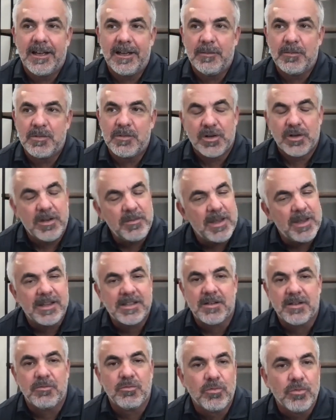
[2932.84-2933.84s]
So it
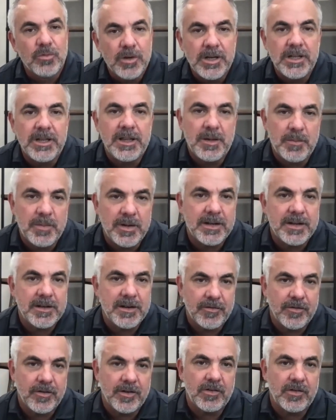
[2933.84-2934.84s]
makes a really big
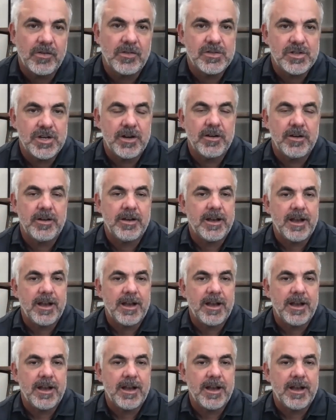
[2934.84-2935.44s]
difference, Sharon.